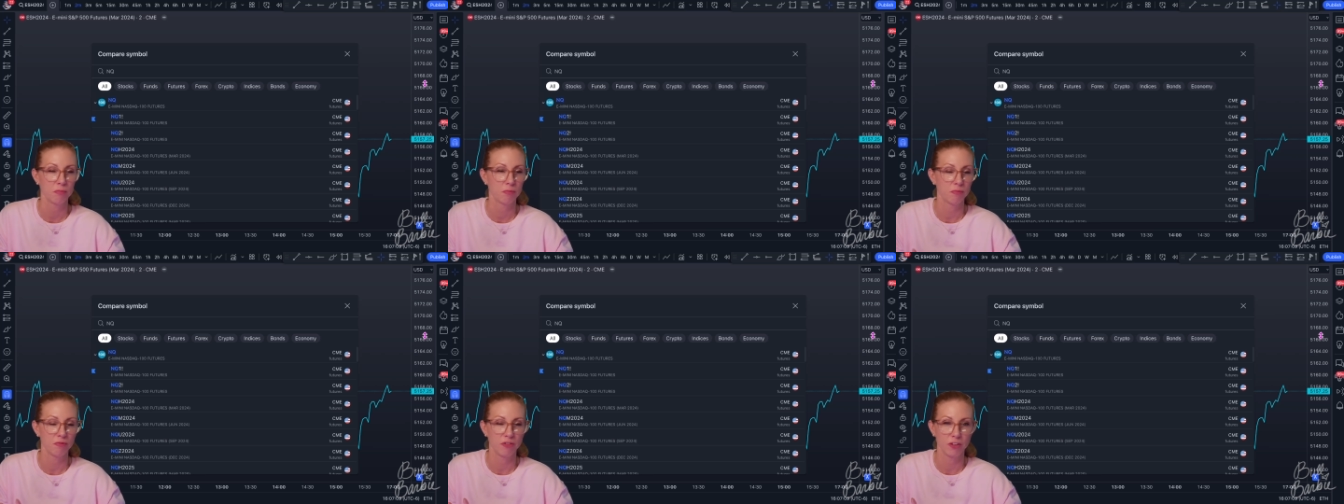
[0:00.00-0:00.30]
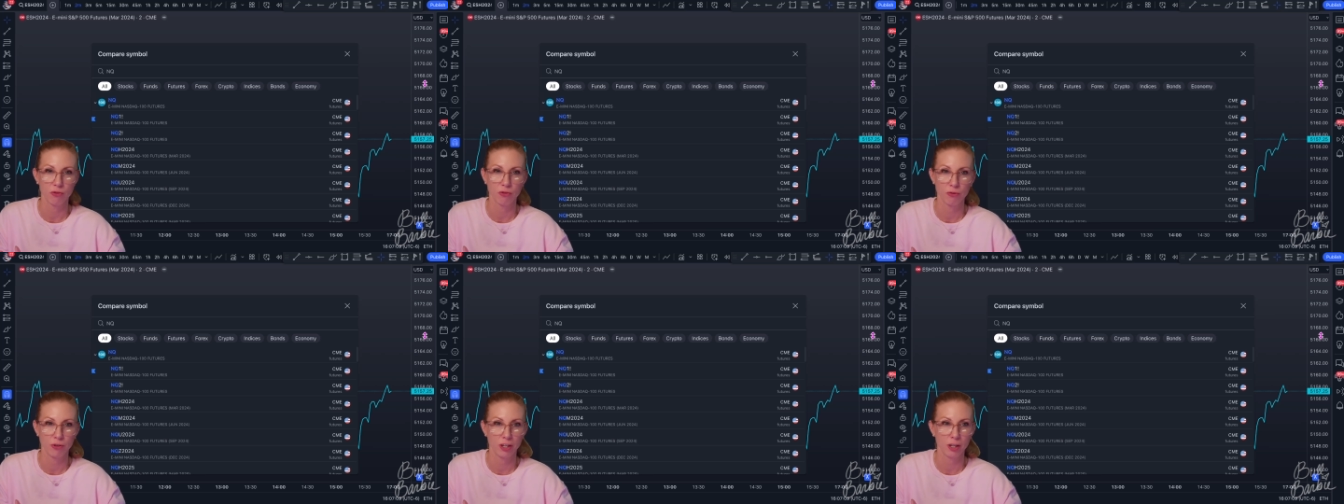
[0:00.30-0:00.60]
Feel
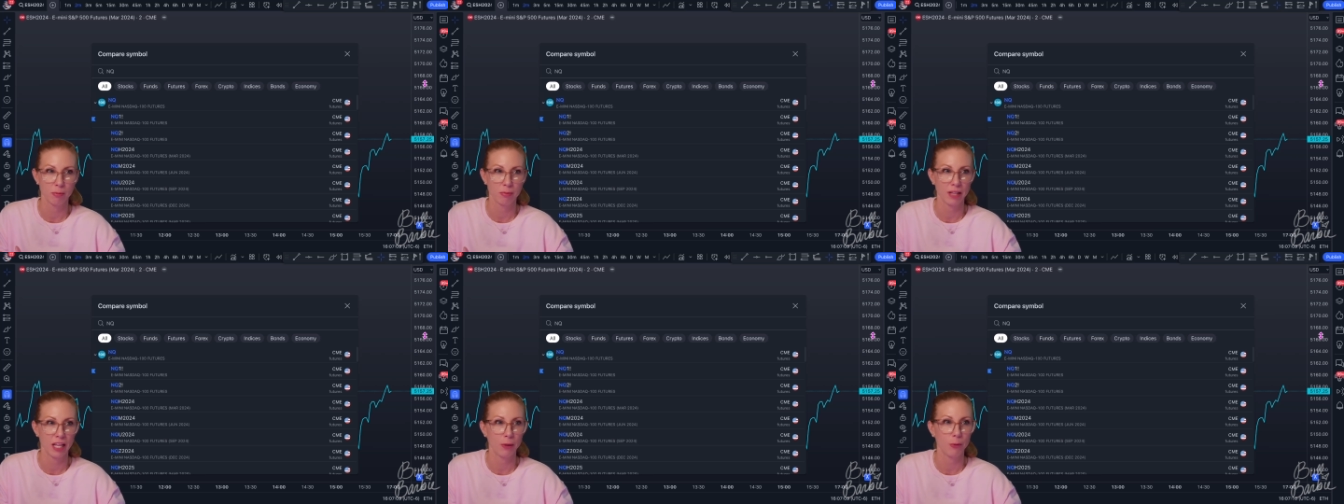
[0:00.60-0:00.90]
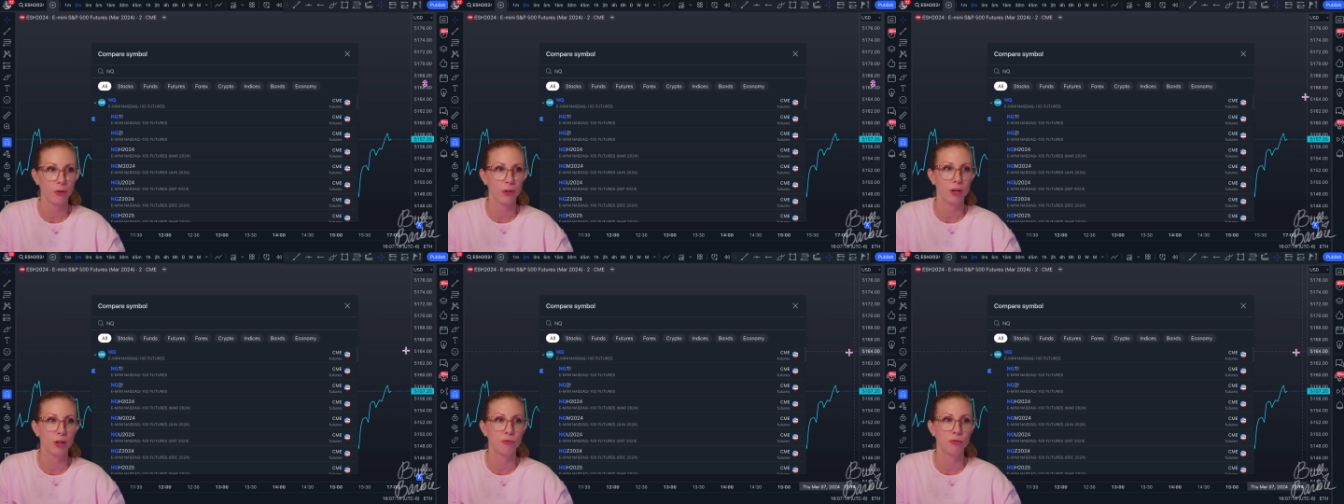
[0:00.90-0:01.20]
free to play with
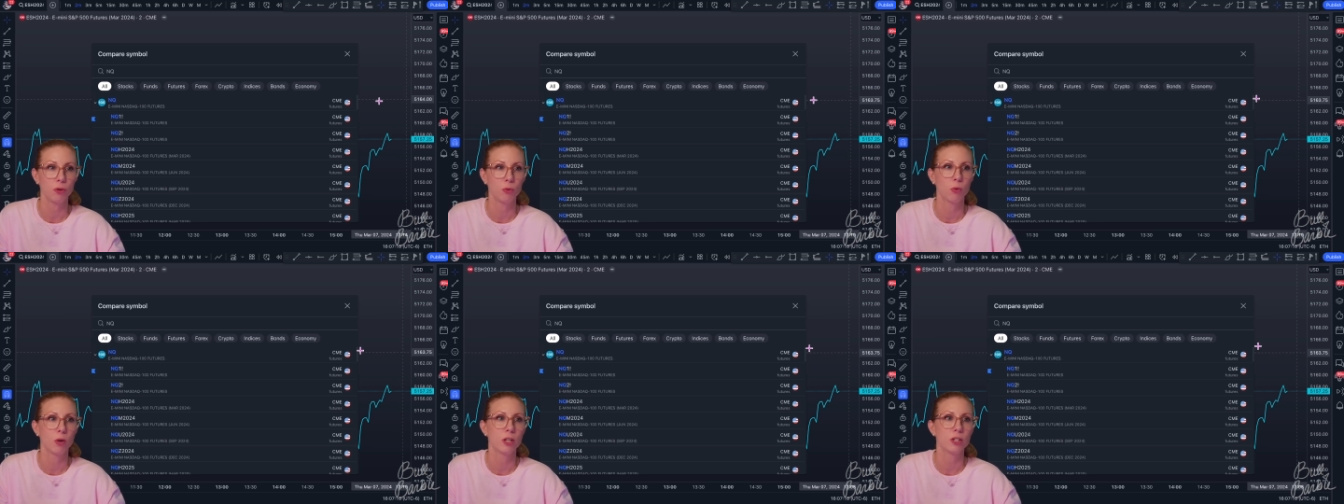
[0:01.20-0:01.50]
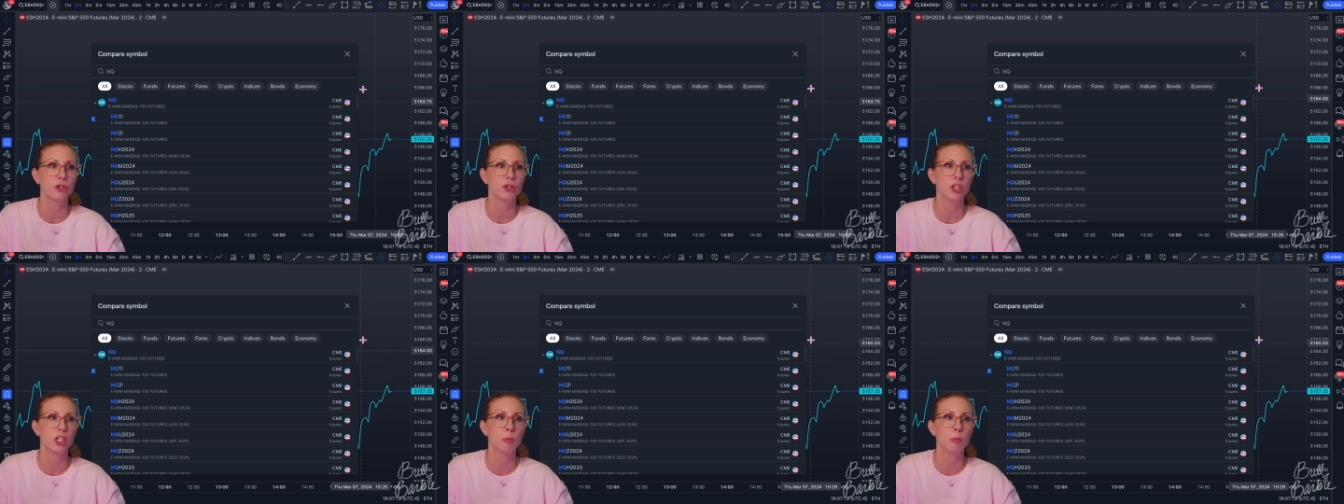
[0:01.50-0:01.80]
it if you want
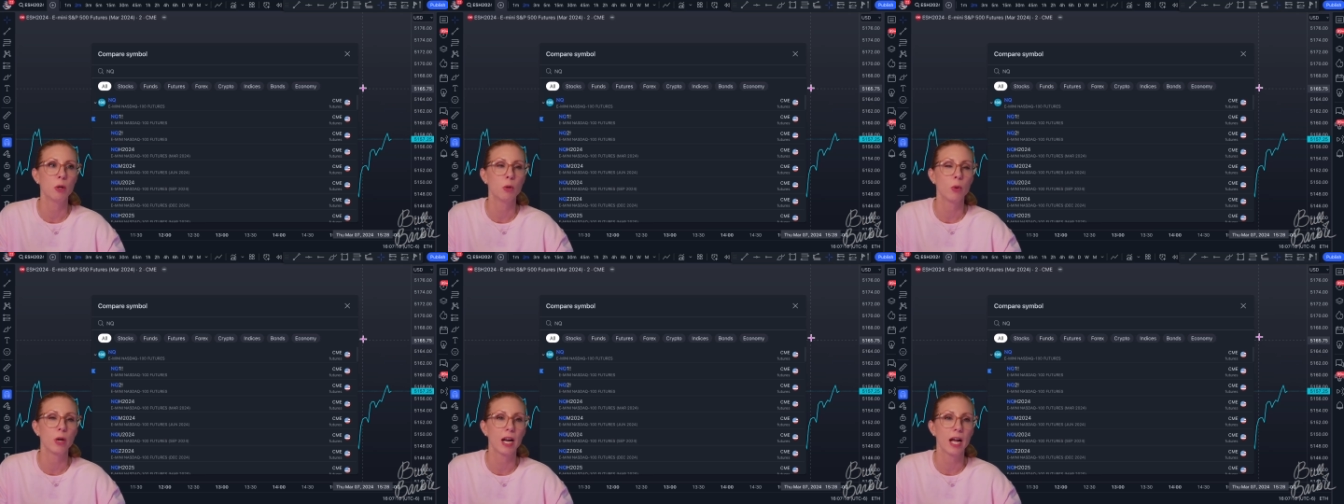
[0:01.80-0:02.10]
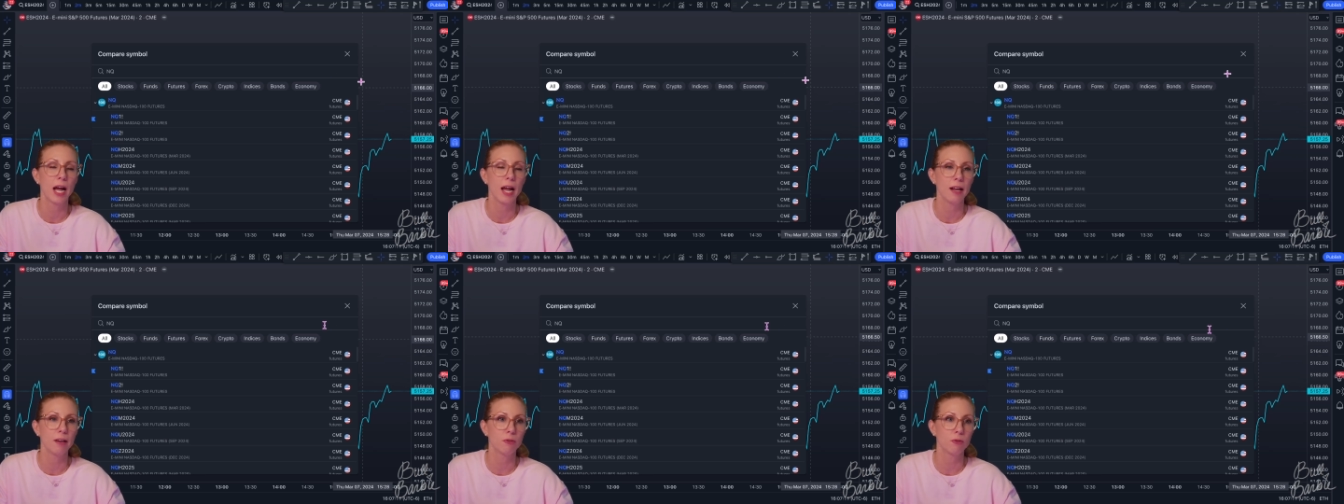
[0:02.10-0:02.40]
to. But what
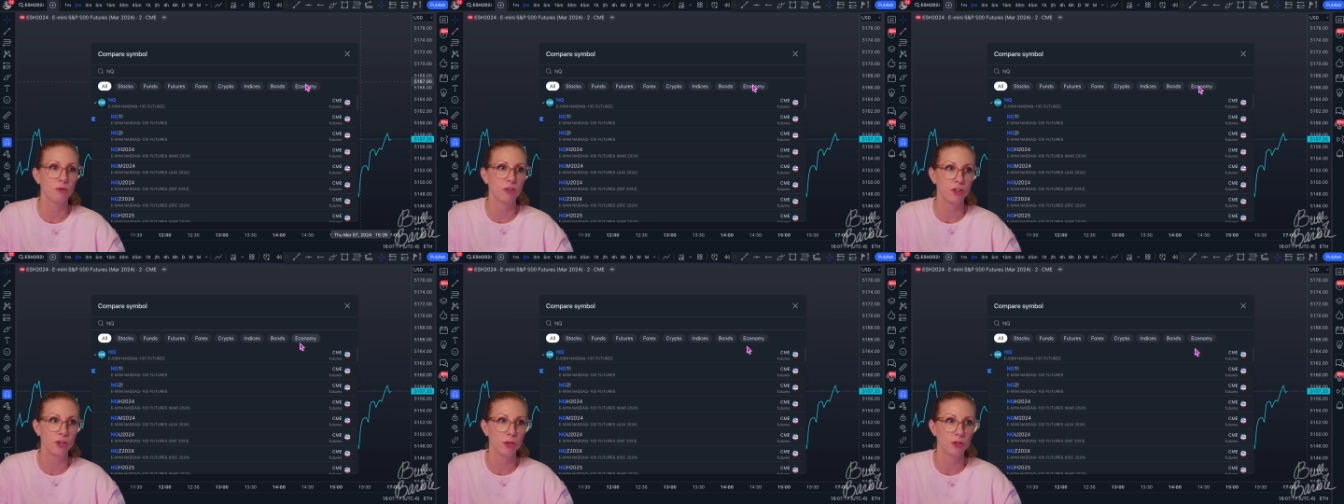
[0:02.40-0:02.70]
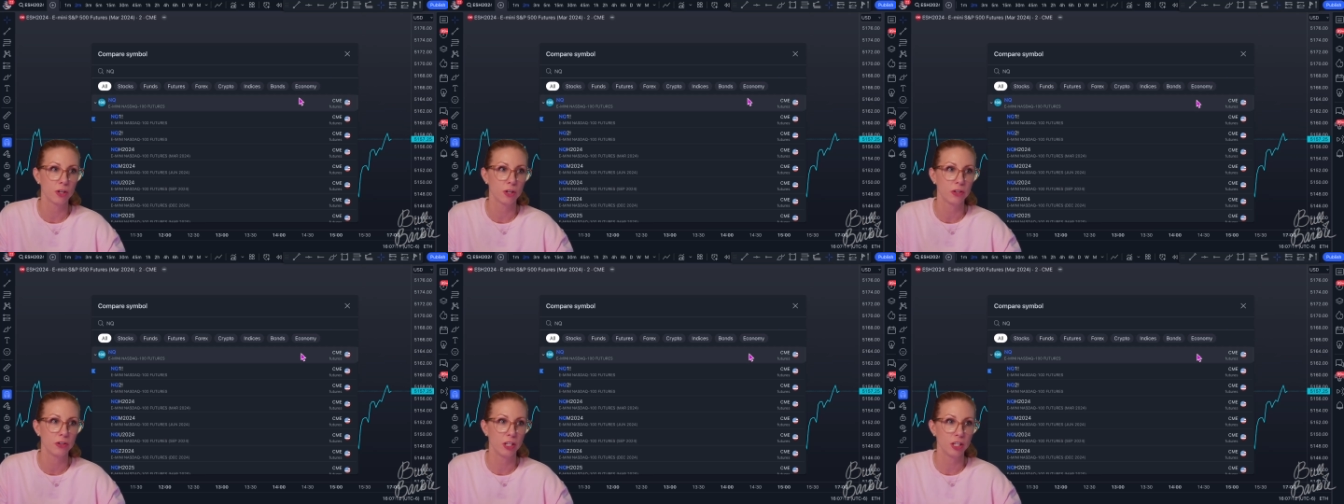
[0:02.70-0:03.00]
I use
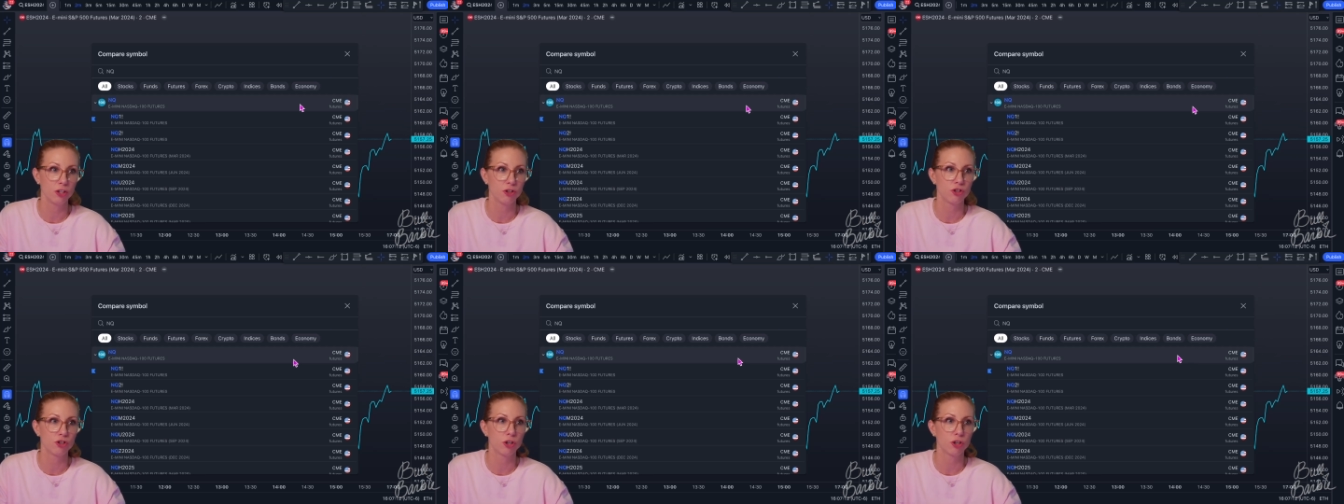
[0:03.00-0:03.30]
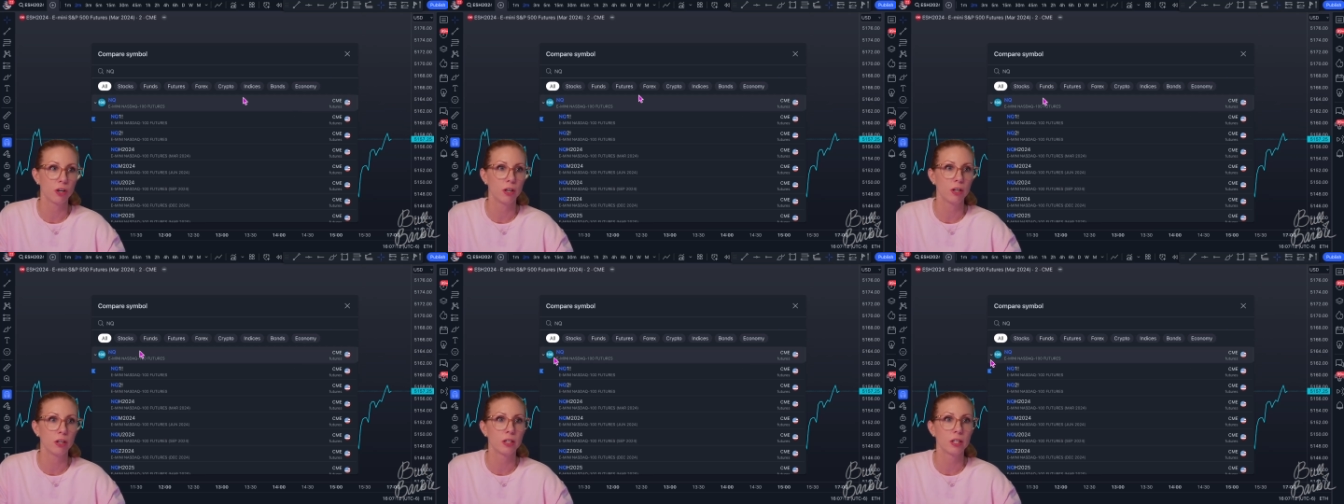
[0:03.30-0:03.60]
on this
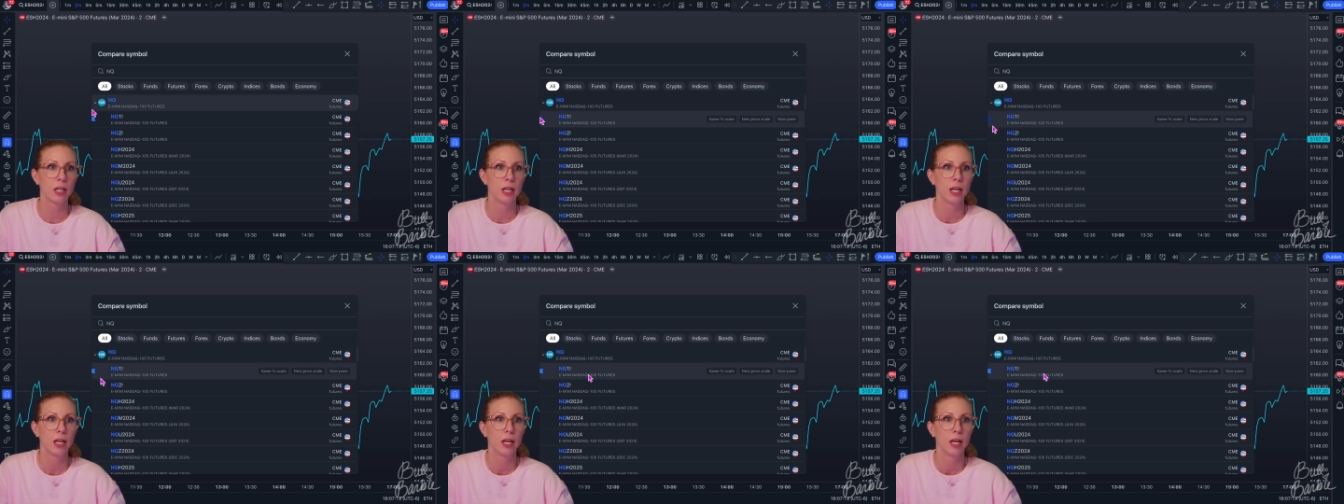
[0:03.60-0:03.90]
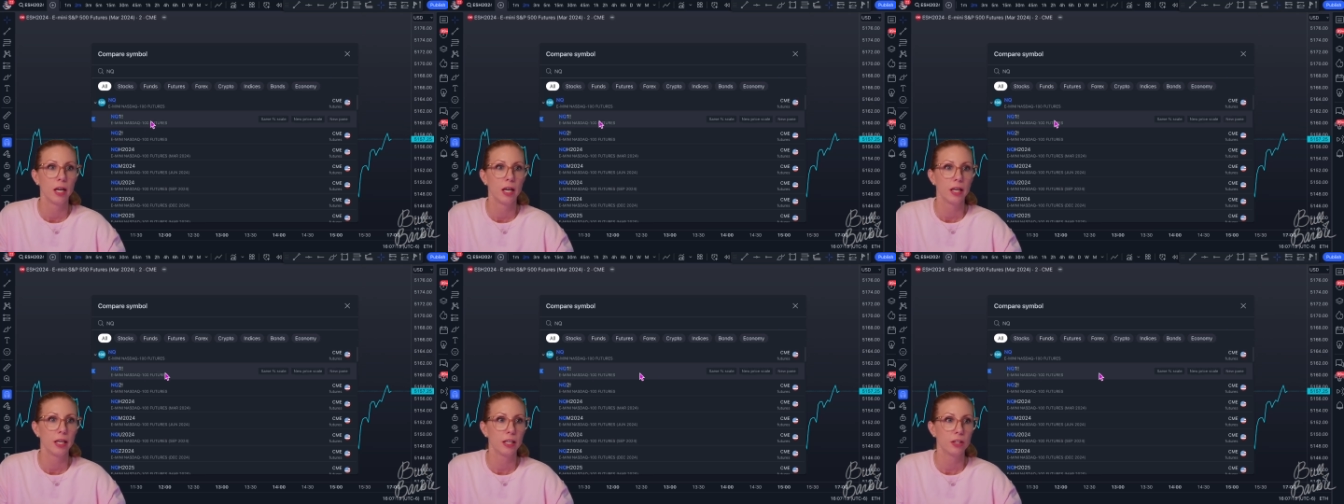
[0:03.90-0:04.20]
chart
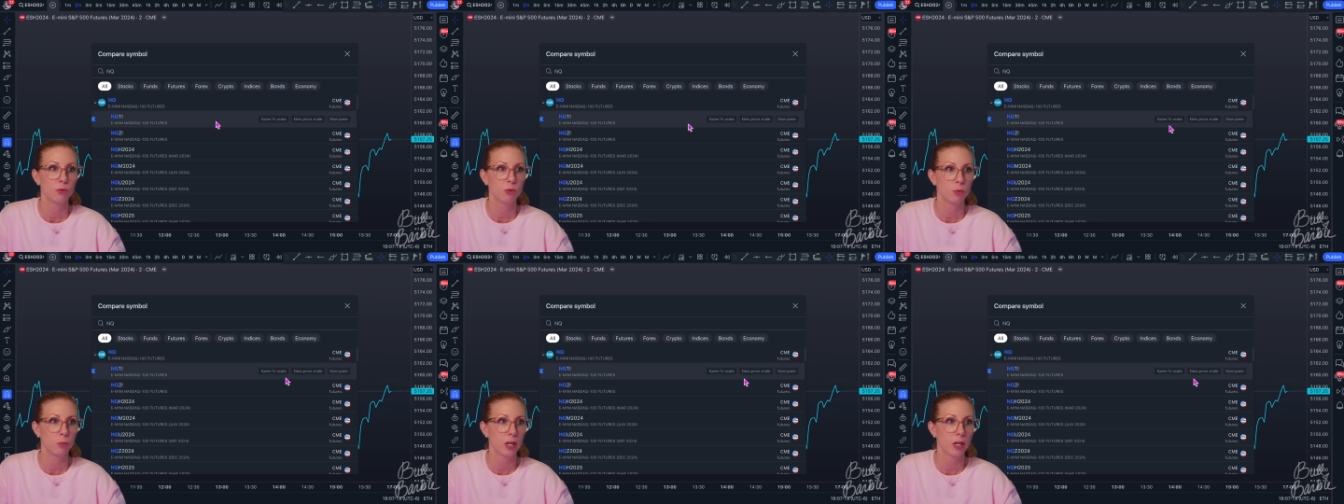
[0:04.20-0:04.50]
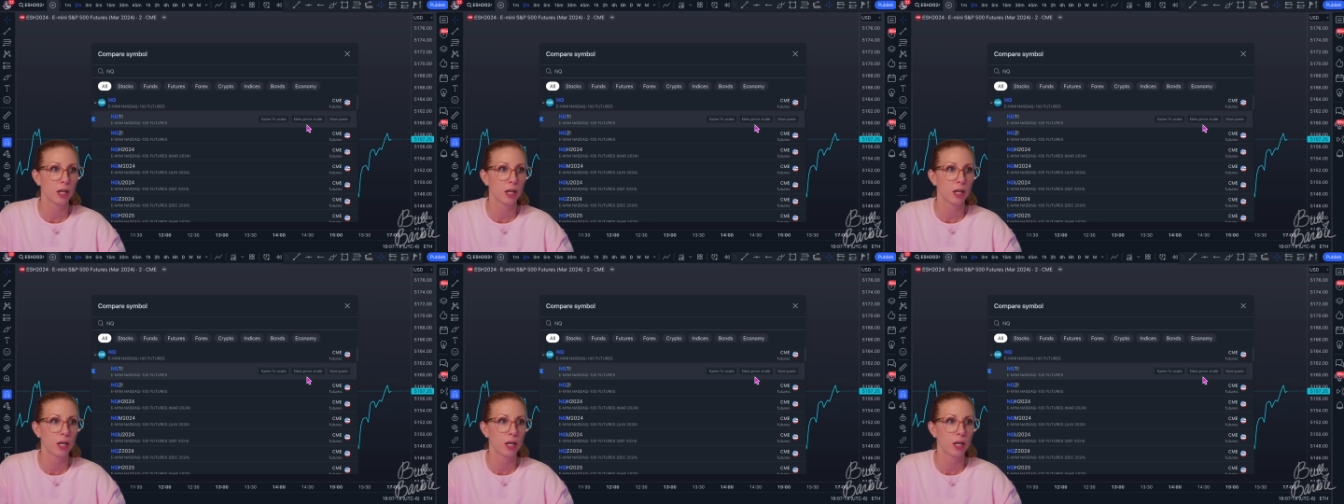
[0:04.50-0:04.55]
is when we hover